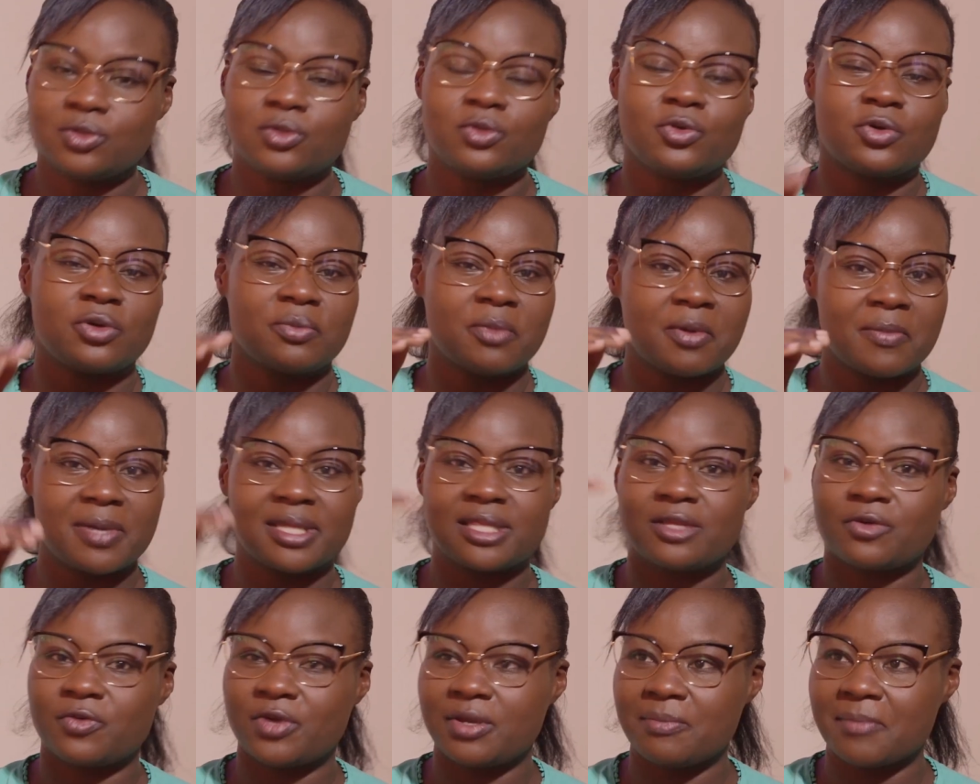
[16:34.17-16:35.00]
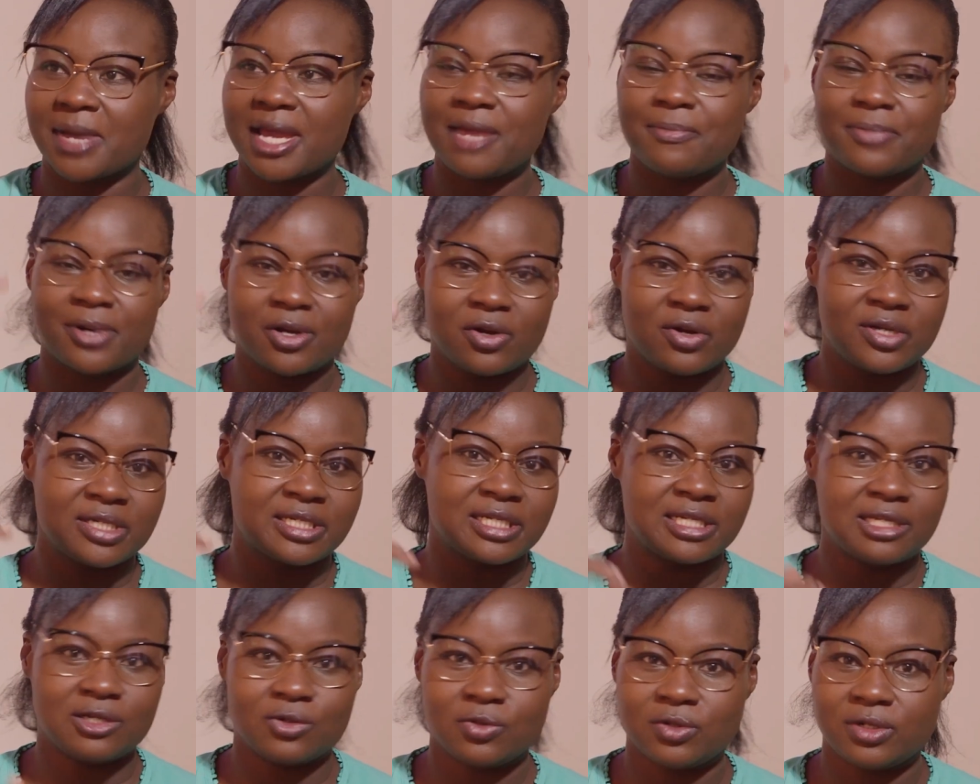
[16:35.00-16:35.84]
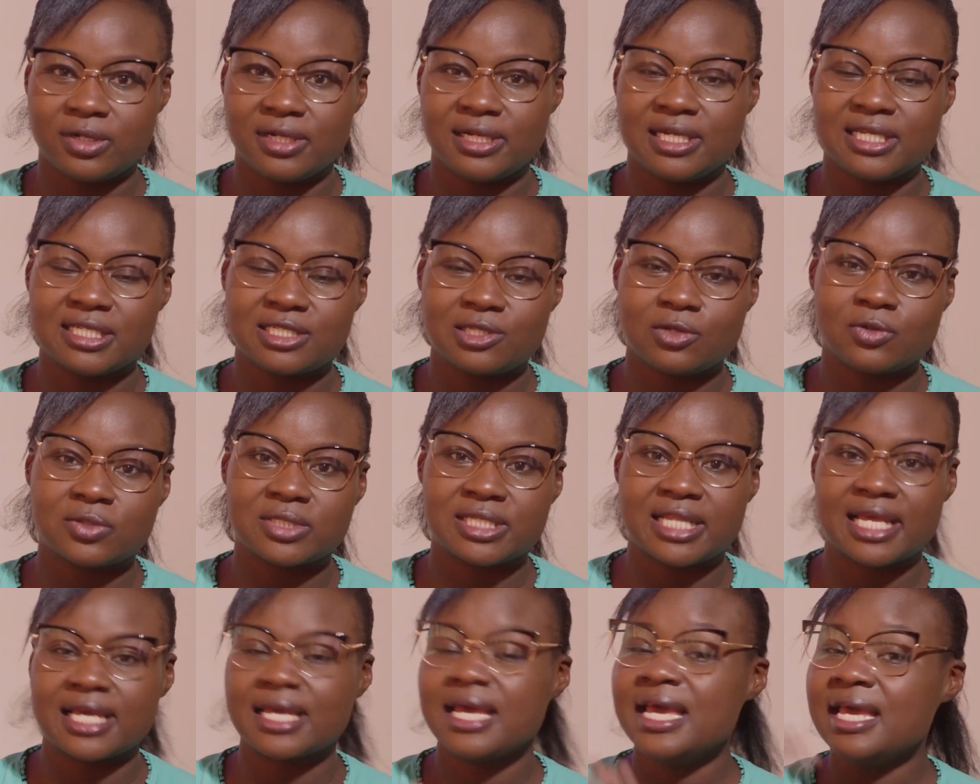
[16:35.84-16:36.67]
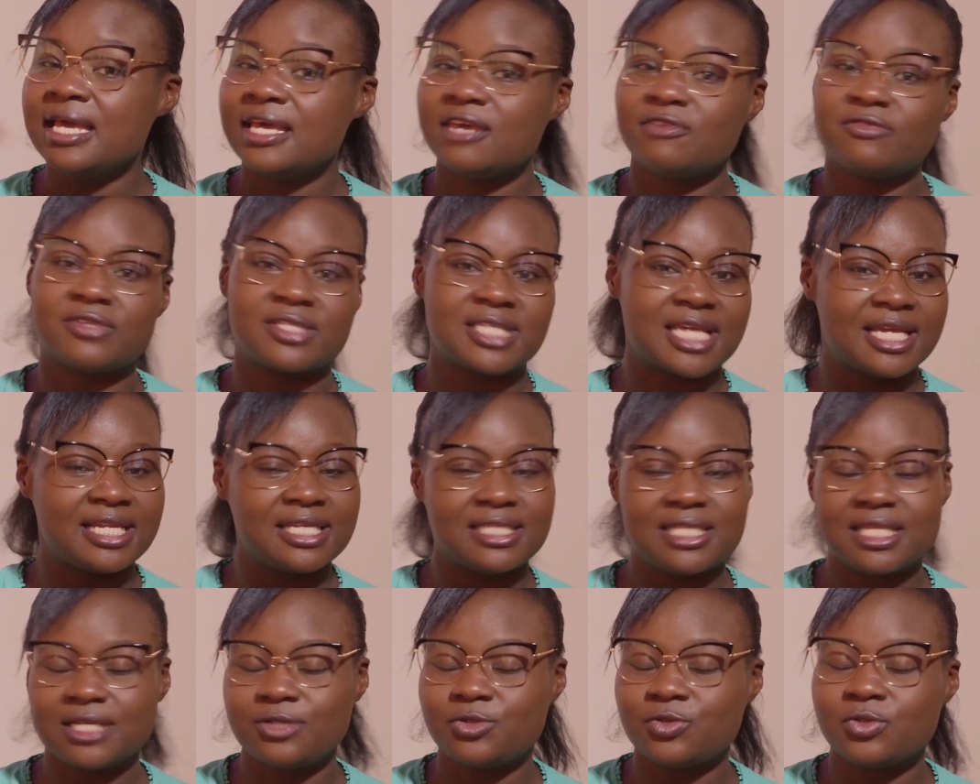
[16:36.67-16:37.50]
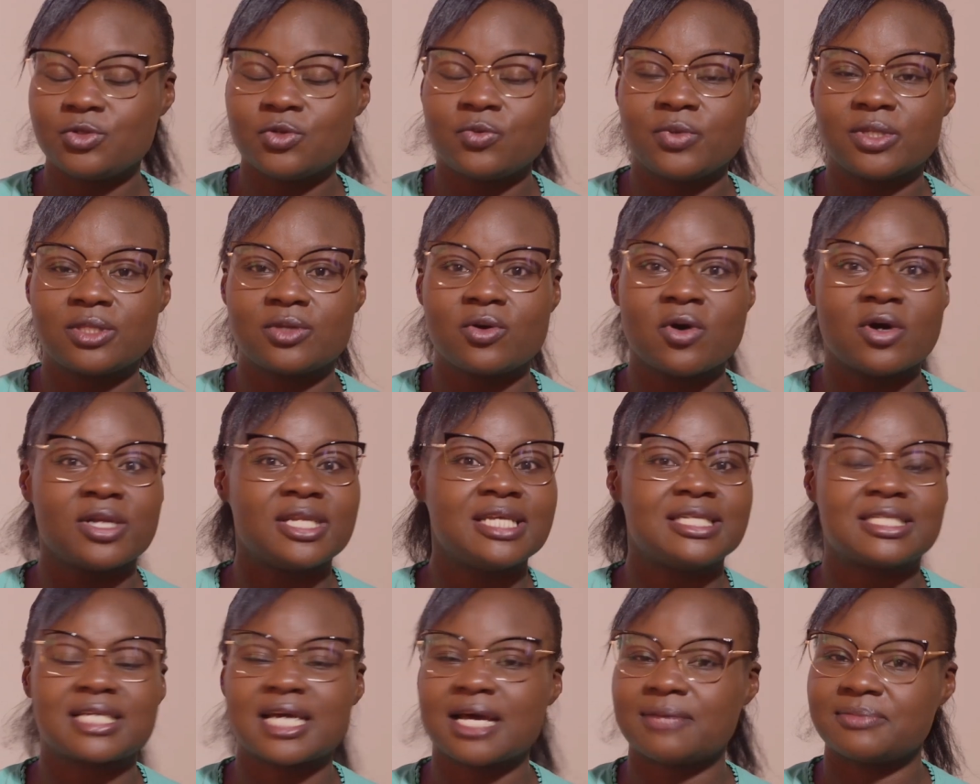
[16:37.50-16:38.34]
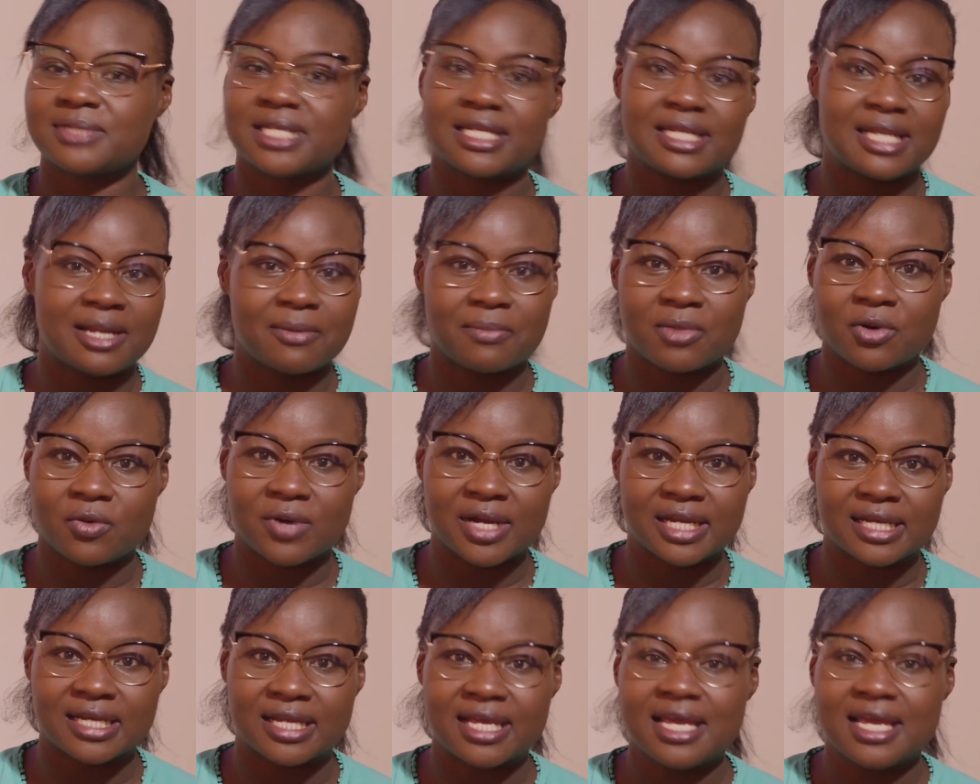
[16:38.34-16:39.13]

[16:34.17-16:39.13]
You remember the way my priority list looks like? If it's anything to do with God, it comes at number 1.